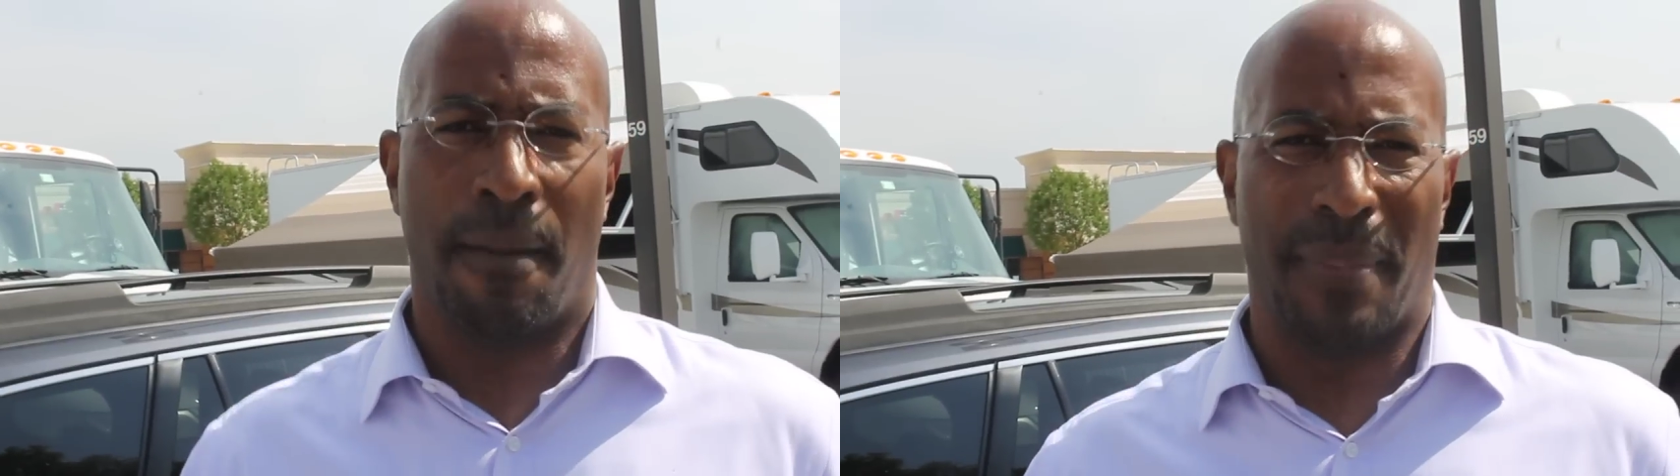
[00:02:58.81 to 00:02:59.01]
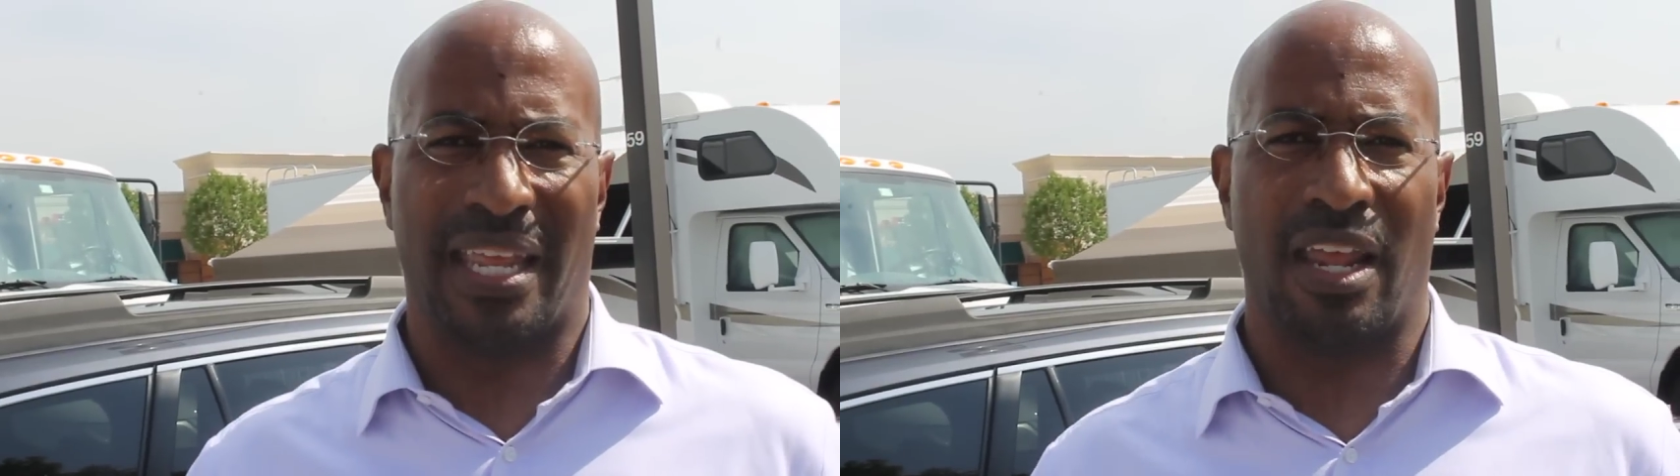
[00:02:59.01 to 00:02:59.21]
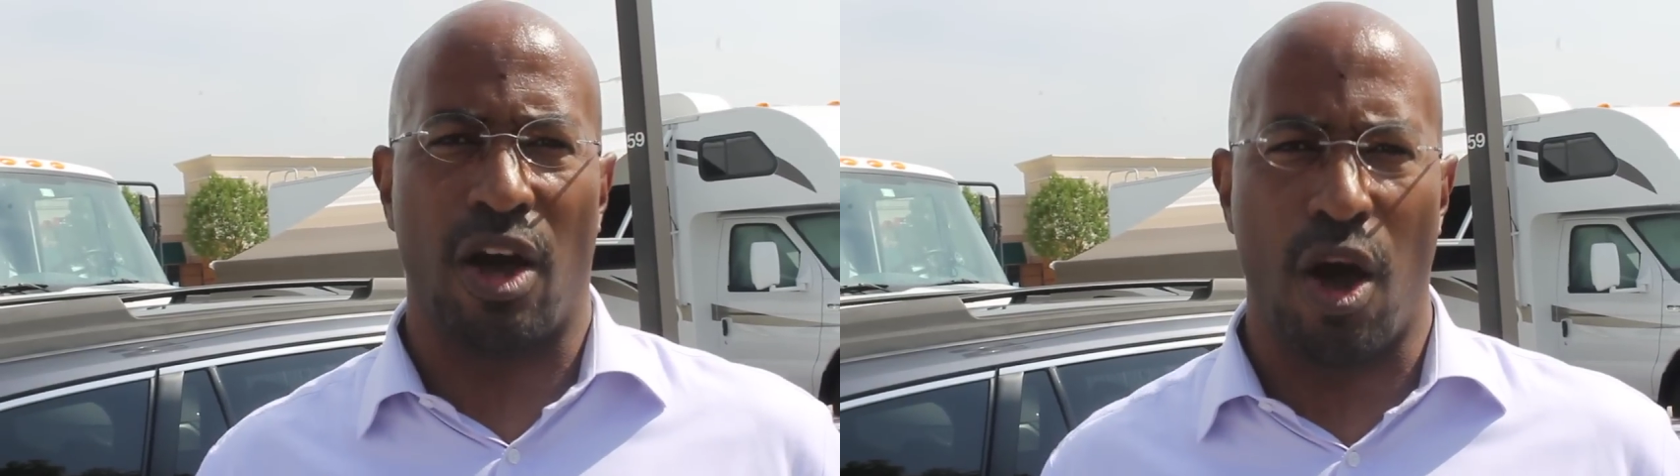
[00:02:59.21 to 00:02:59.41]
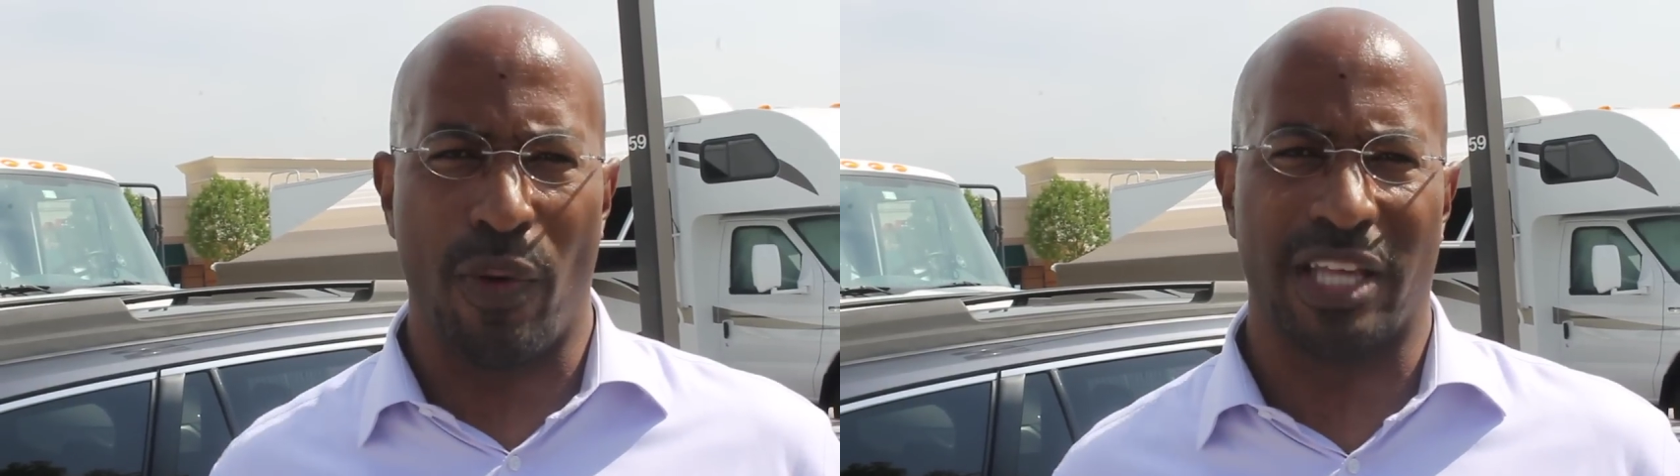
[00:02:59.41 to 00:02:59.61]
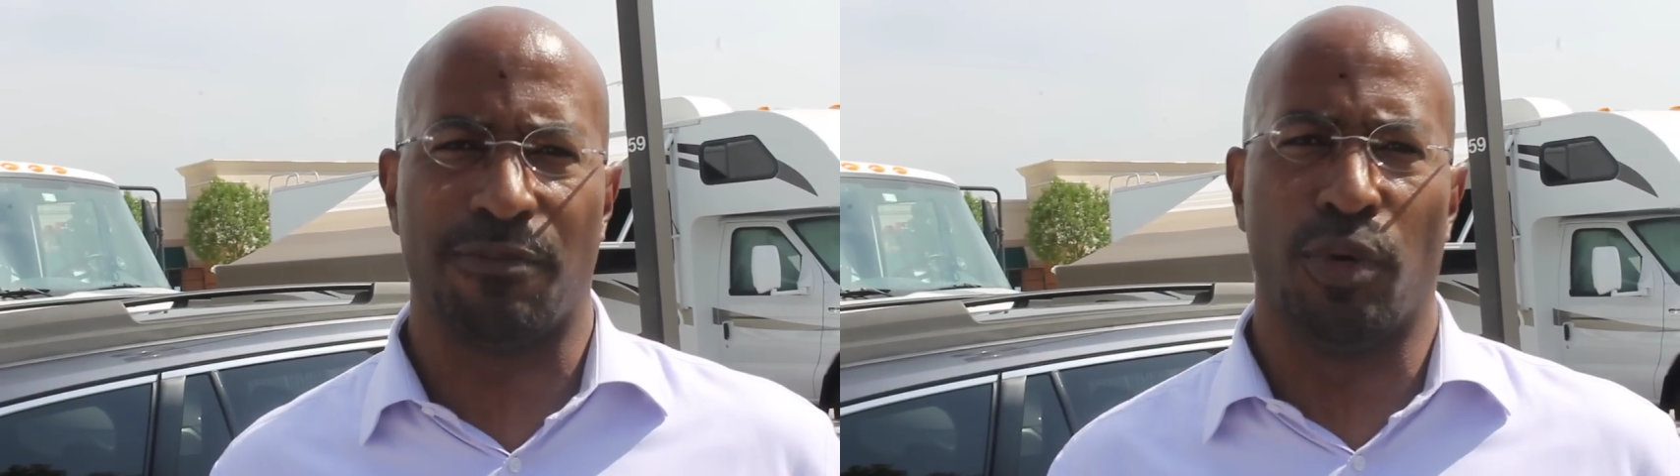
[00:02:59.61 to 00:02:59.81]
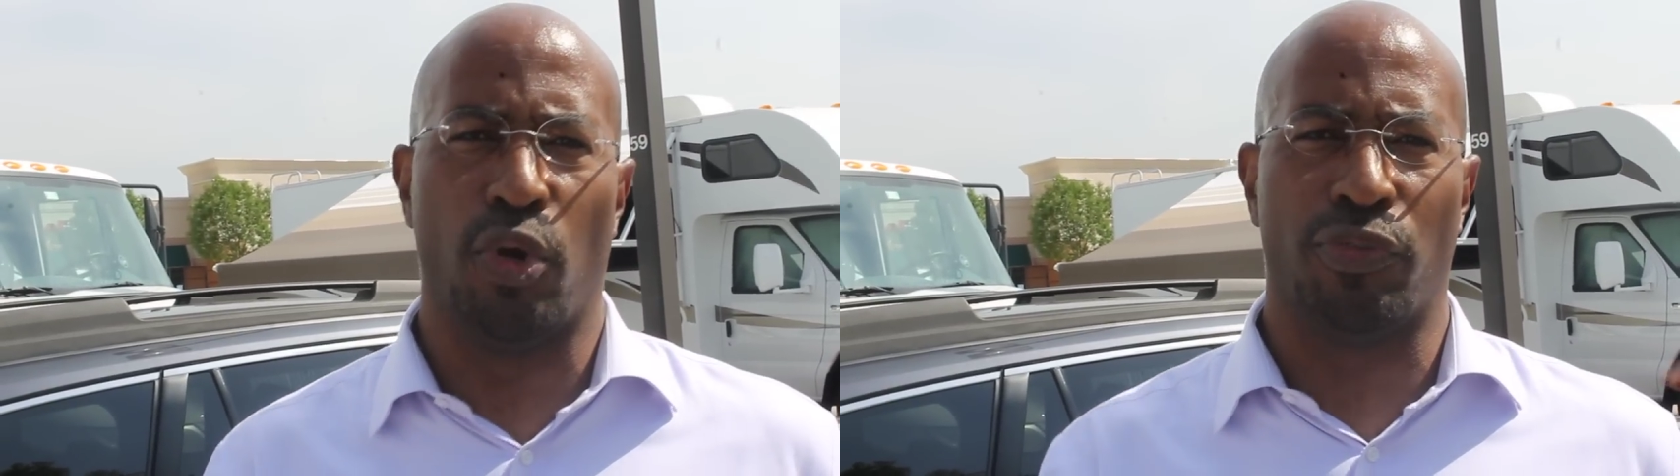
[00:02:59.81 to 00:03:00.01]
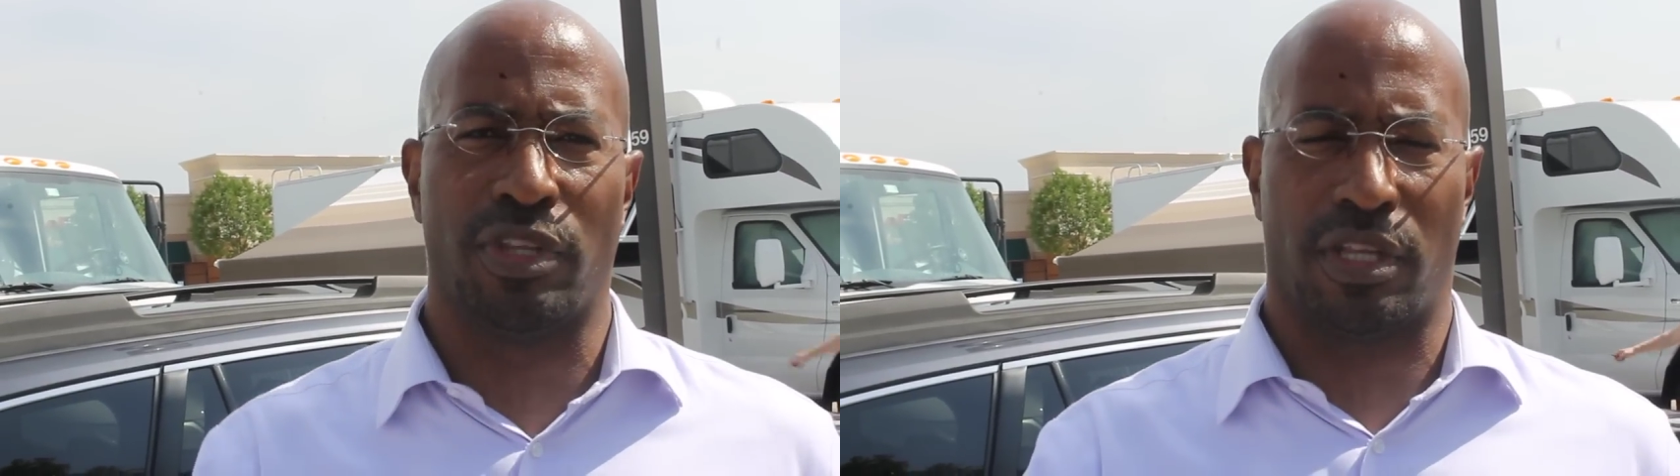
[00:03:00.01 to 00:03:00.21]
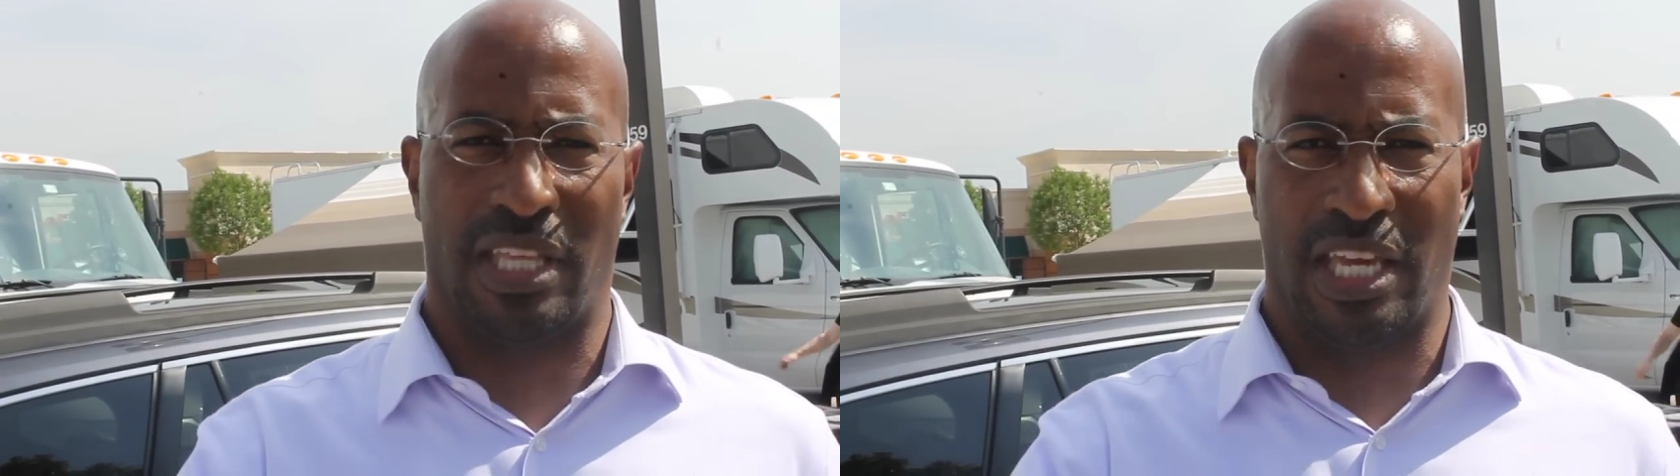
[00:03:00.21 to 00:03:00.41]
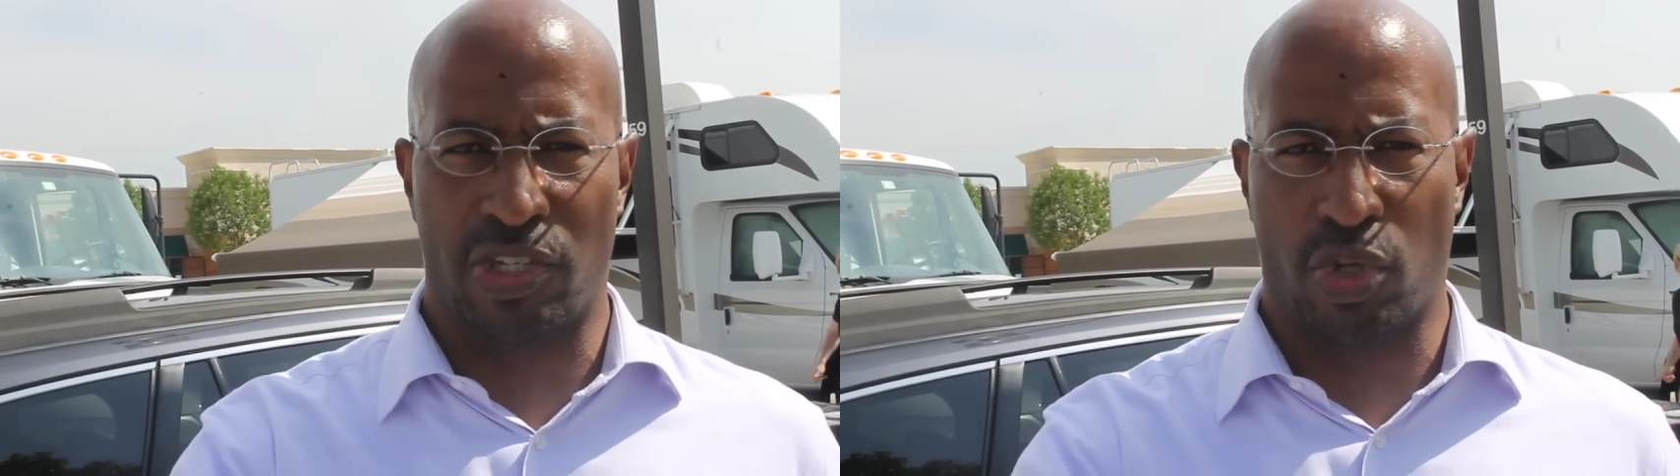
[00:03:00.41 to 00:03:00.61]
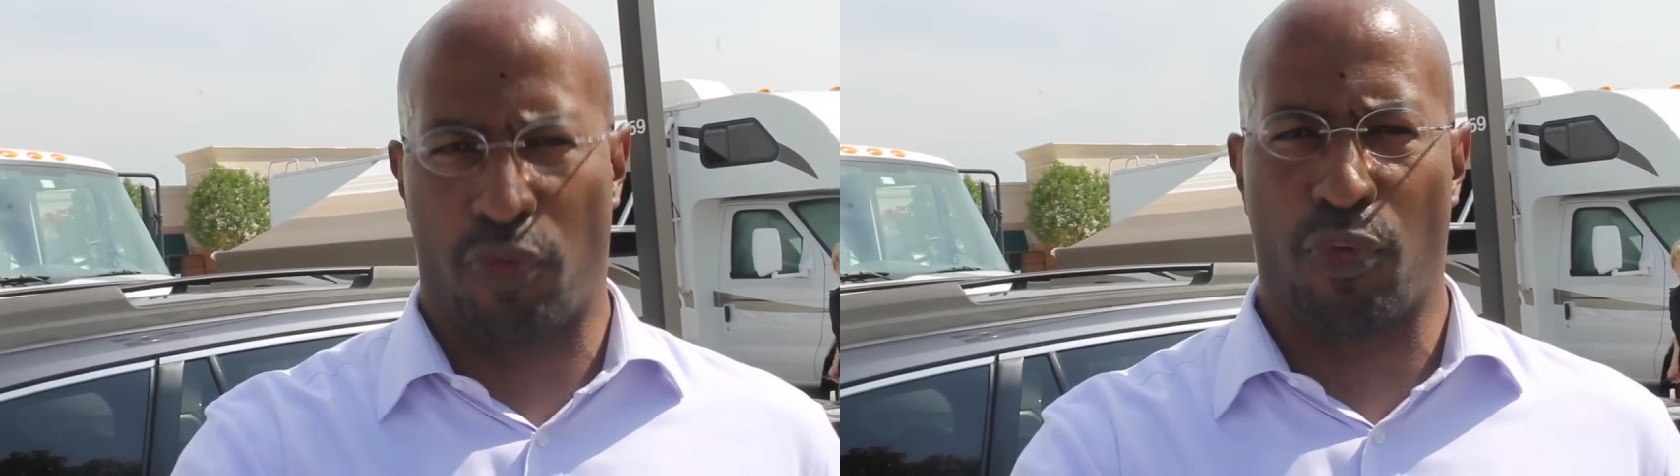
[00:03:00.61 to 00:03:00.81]
but it always moves the
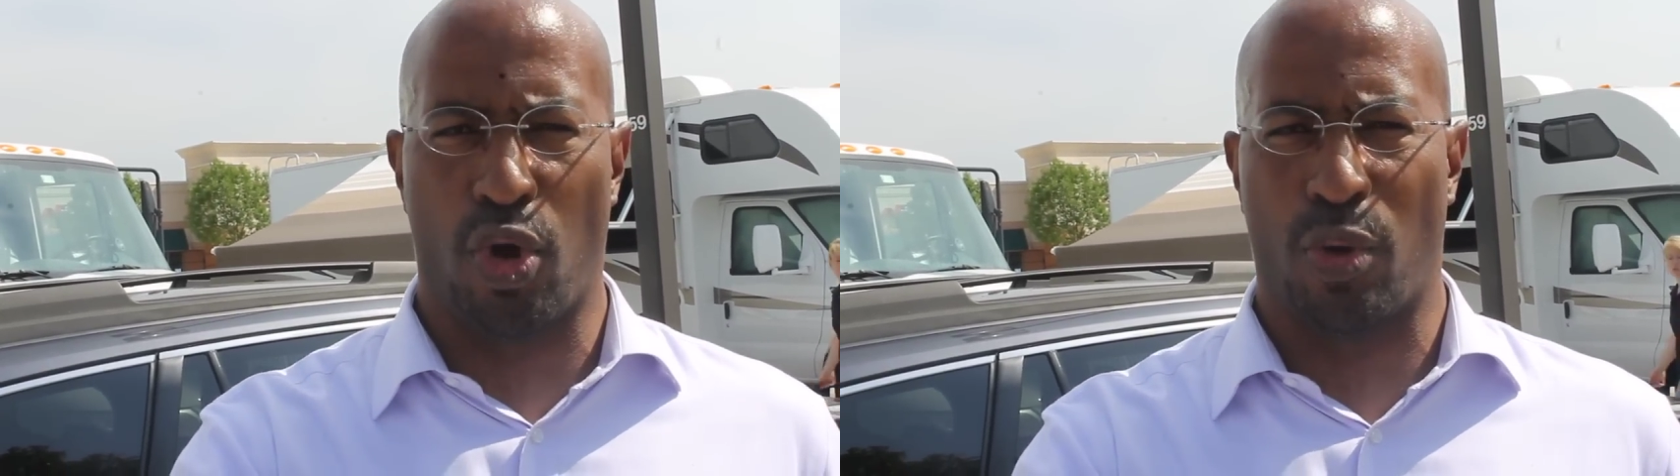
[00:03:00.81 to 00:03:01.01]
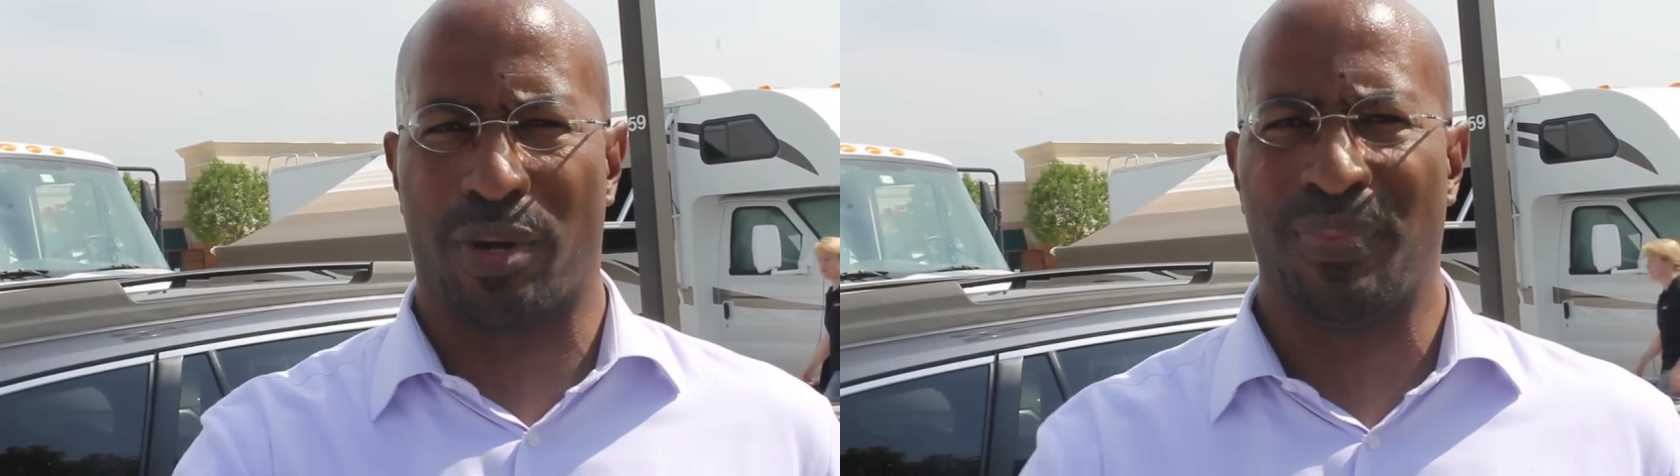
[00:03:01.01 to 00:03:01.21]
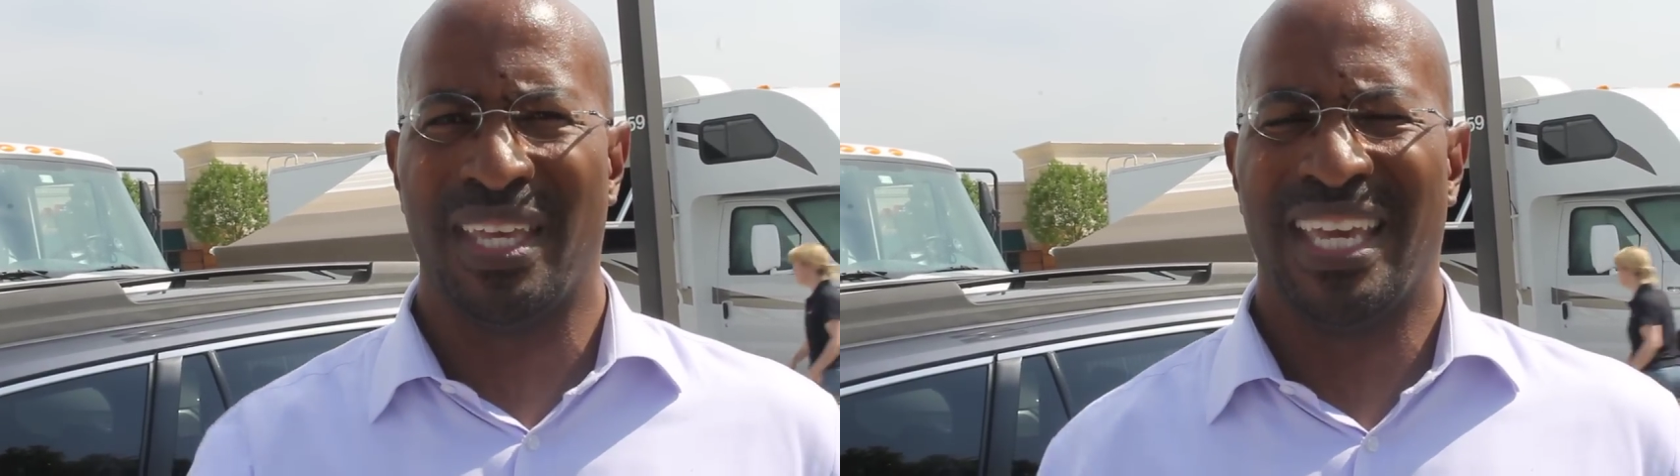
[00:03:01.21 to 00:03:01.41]
issue forward.